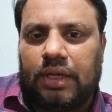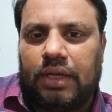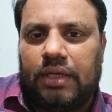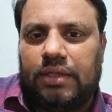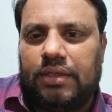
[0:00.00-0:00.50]

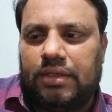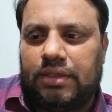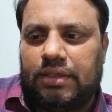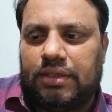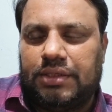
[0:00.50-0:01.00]
And
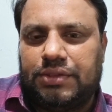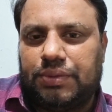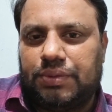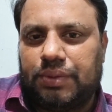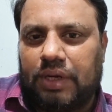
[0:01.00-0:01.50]
these
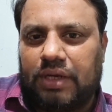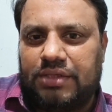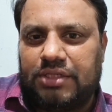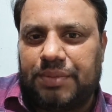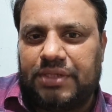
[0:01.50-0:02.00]
two
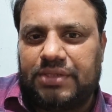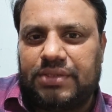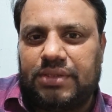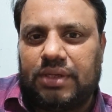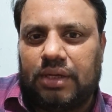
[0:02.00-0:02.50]

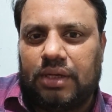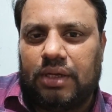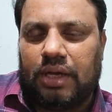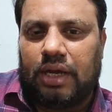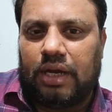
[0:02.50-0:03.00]
judgments
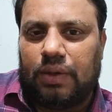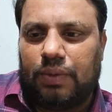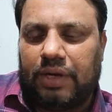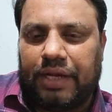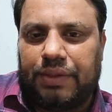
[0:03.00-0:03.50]
I
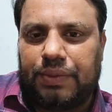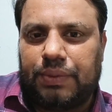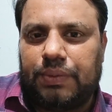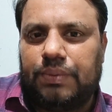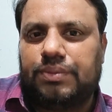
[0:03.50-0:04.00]
would like
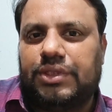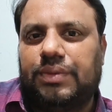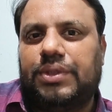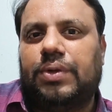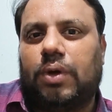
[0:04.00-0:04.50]
to
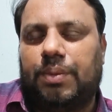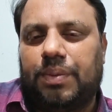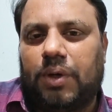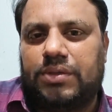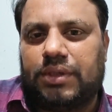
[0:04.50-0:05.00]
give in the
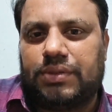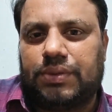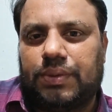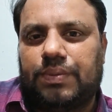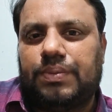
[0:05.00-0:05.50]
comment box
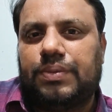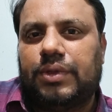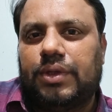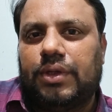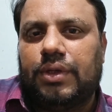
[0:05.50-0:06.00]
also.
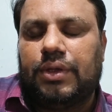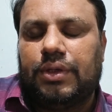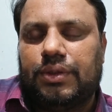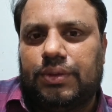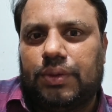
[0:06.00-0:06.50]

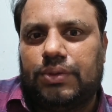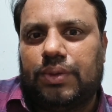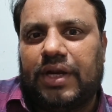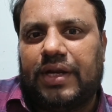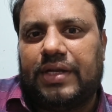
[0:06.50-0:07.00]
Those
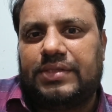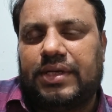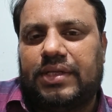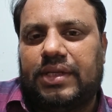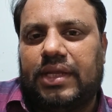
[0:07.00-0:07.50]
who are
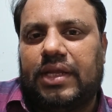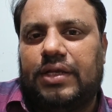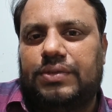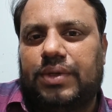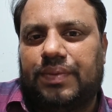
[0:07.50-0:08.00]
interested, they can
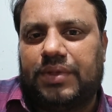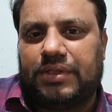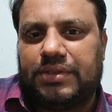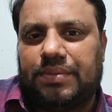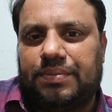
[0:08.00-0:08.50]
also refer
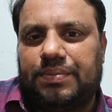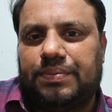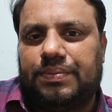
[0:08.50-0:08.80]
the same.